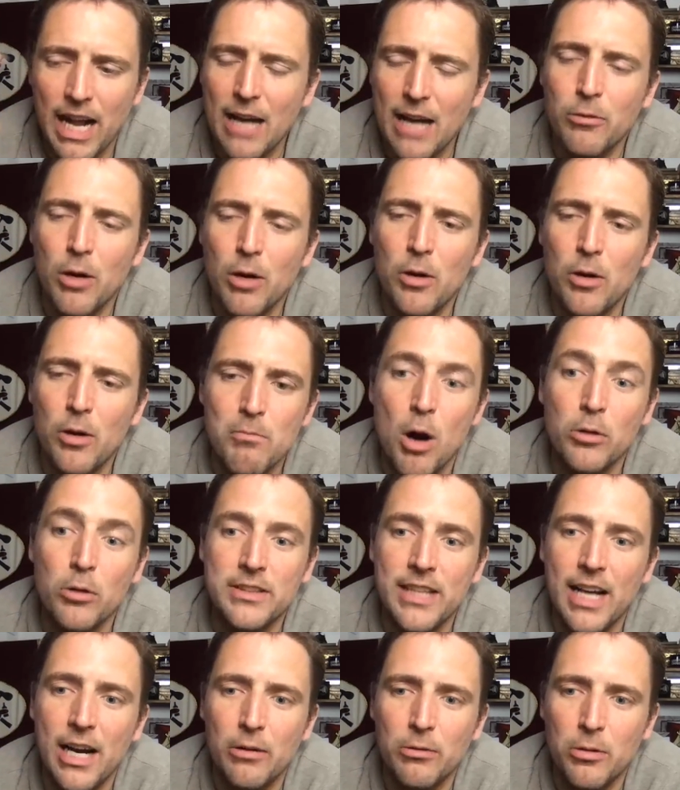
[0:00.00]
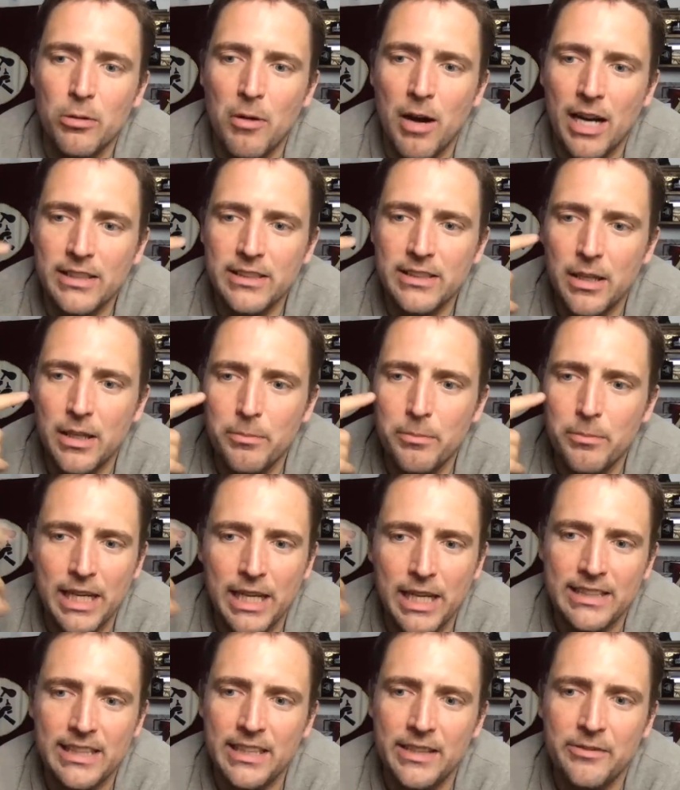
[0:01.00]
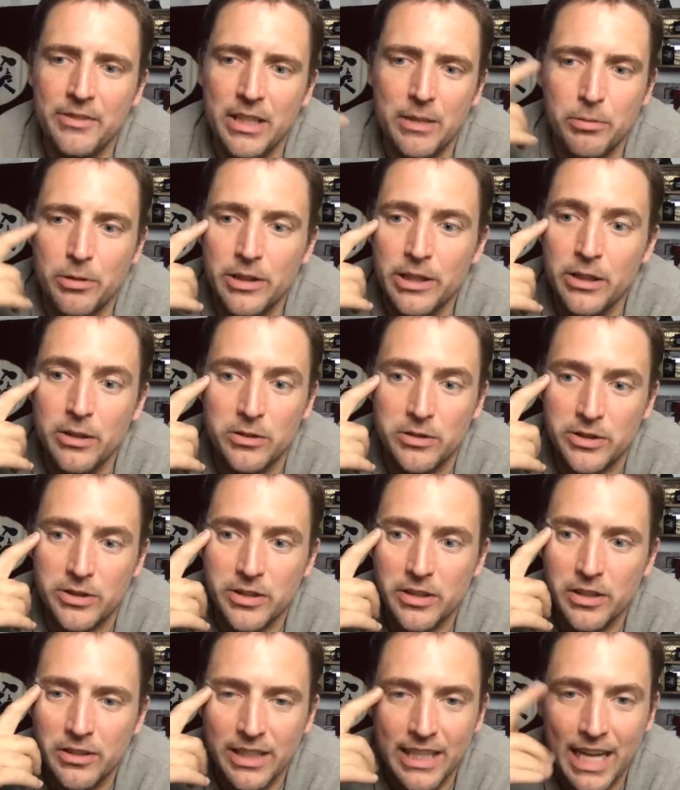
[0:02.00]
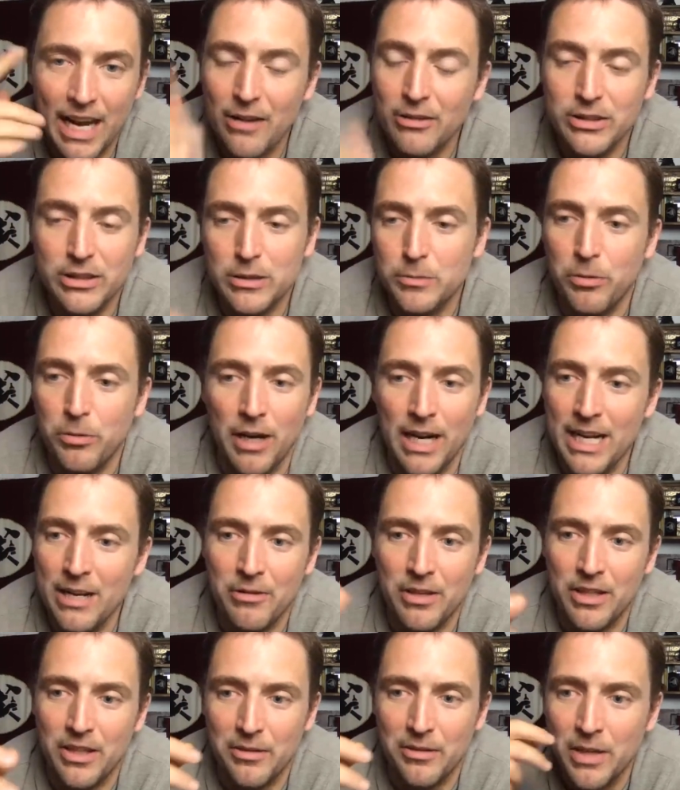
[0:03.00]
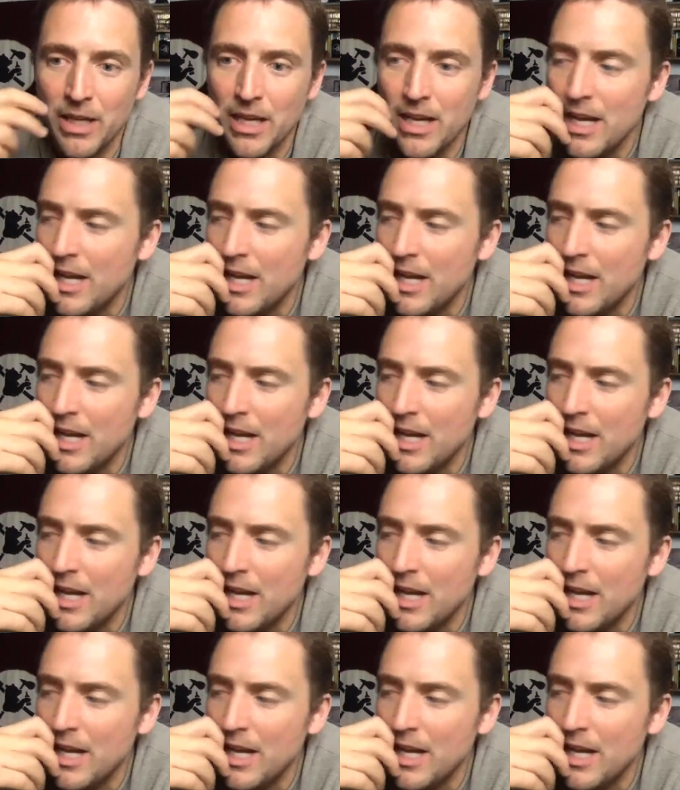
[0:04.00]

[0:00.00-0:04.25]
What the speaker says: I wrote Motel Rwanda, but it didn't even get produced. Like, I was just playing with him.